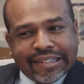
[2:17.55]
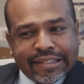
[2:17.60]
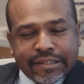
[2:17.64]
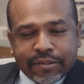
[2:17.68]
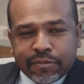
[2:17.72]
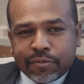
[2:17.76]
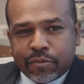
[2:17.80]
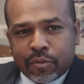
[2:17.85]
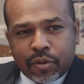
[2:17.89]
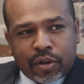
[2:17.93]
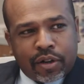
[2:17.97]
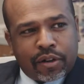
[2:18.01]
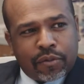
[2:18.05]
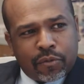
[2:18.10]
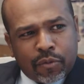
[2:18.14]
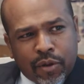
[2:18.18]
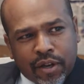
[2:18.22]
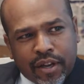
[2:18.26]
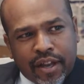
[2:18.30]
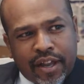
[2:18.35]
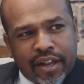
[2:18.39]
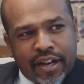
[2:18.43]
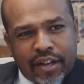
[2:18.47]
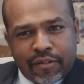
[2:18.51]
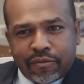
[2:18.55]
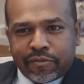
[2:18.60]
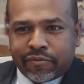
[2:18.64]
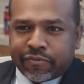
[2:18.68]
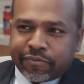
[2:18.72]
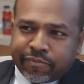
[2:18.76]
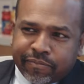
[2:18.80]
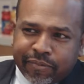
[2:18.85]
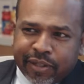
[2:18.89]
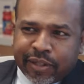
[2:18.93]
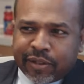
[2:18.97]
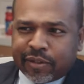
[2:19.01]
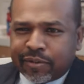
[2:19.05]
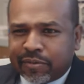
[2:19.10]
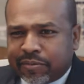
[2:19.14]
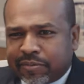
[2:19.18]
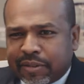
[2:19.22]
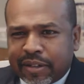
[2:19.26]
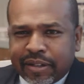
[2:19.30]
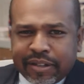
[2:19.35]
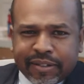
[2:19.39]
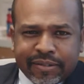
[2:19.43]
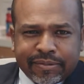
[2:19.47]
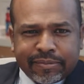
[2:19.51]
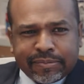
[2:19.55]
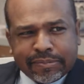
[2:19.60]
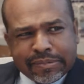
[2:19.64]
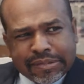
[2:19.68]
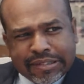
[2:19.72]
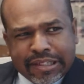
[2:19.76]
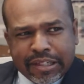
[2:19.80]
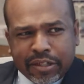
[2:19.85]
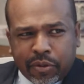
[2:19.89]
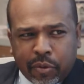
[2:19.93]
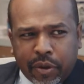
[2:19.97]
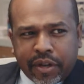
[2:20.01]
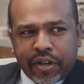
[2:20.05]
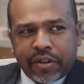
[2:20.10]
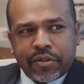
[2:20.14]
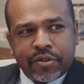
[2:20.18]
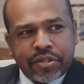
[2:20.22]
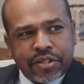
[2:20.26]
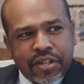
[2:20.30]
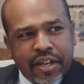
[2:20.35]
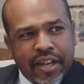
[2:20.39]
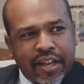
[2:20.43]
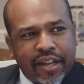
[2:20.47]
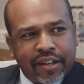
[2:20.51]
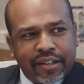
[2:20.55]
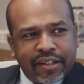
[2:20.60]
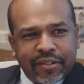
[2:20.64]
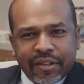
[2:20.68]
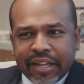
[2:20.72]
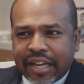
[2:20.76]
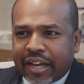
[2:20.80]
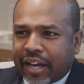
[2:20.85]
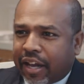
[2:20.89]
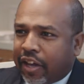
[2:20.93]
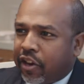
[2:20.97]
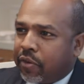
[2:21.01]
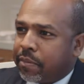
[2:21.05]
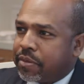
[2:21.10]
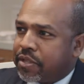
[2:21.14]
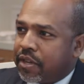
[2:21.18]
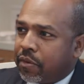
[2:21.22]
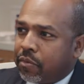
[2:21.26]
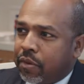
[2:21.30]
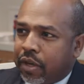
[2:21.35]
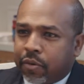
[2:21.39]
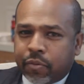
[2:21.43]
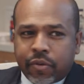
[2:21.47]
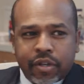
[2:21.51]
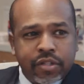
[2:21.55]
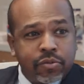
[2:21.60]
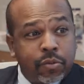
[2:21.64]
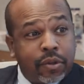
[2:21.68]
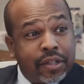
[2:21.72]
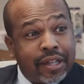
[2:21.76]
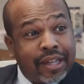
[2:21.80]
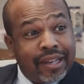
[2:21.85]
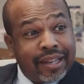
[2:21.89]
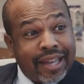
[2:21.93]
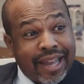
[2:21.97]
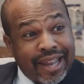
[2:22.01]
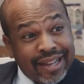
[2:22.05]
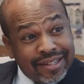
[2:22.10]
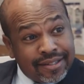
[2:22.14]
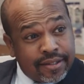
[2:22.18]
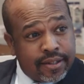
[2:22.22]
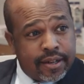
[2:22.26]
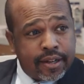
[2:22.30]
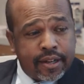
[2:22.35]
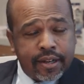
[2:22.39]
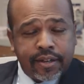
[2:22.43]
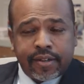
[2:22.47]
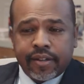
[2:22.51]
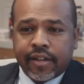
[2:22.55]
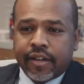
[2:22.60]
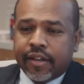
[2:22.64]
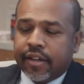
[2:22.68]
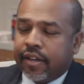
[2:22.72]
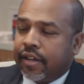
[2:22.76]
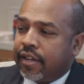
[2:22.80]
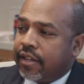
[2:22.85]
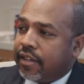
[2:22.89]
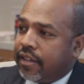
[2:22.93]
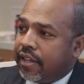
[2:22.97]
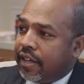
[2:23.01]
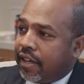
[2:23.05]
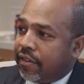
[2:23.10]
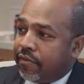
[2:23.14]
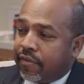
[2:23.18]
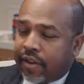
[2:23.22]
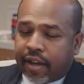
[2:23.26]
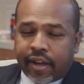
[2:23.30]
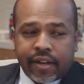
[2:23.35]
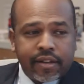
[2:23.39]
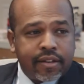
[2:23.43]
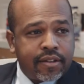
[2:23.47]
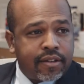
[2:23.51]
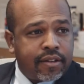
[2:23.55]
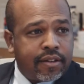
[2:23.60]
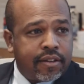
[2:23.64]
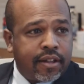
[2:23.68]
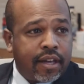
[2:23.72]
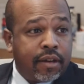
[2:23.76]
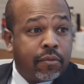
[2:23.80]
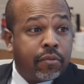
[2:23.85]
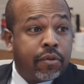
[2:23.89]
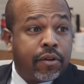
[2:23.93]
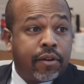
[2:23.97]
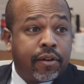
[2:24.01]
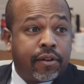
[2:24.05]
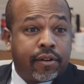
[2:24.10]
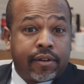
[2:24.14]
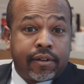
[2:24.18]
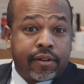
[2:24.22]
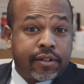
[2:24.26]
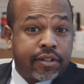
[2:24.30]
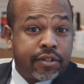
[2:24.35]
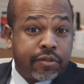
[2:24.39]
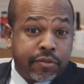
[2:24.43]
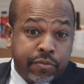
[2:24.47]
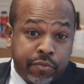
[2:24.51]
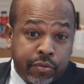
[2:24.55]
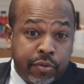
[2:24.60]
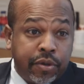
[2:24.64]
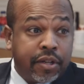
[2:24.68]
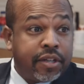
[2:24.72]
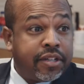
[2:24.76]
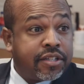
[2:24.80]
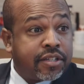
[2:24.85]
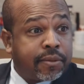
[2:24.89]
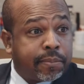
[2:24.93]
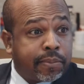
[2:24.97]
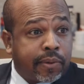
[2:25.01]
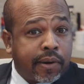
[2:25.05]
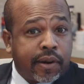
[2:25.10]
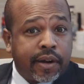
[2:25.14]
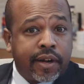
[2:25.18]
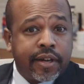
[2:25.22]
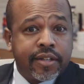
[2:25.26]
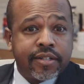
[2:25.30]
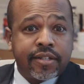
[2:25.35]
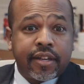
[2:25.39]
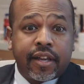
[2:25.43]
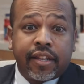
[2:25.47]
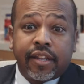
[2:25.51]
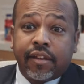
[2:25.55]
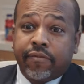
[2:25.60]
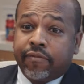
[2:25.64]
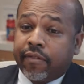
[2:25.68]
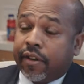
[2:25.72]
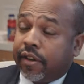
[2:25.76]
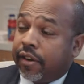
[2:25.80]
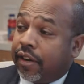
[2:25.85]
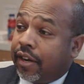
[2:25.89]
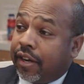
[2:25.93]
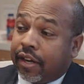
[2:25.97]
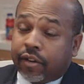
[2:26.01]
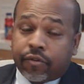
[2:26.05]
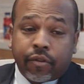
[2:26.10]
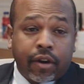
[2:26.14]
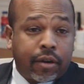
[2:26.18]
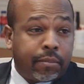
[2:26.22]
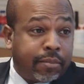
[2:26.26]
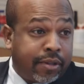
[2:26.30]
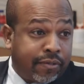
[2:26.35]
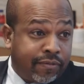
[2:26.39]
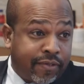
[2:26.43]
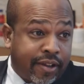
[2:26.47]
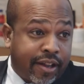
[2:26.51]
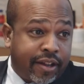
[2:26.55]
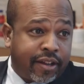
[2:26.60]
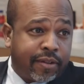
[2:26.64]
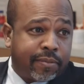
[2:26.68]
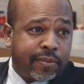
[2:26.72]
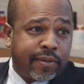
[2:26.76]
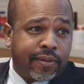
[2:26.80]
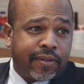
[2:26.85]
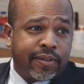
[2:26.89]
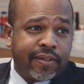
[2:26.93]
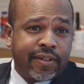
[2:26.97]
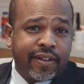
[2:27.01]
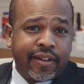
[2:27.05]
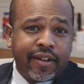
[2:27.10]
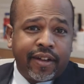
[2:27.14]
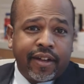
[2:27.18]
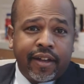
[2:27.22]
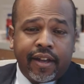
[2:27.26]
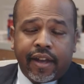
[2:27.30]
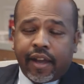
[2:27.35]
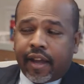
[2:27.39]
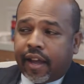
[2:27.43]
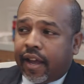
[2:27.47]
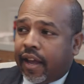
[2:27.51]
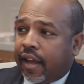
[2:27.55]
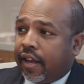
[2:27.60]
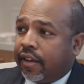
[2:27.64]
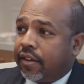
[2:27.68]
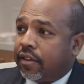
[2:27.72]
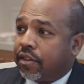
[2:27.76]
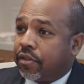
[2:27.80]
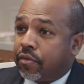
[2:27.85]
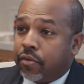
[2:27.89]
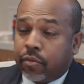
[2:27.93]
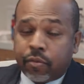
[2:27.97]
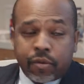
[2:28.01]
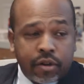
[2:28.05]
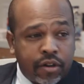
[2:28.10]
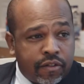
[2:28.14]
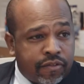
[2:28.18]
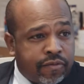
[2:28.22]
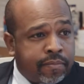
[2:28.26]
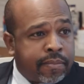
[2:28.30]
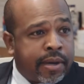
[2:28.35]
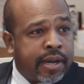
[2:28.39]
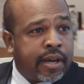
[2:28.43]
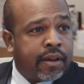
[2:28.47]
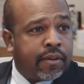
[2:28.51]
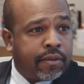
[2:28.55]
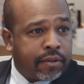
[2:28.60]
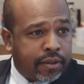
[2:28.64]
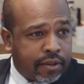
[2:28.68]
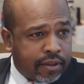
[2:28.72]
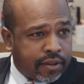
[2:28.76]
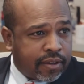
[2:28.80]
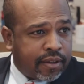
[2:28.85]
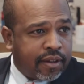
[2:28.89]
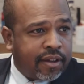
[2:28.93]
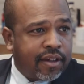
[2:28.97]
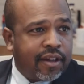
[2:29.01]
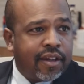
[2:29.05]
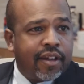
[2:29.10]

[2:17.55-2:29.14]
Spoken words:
were kind of, you know, didn't quite understand 100% what it was. When they exited the event, they were really surprised and they found it incredibly valuable. And through word of mouth,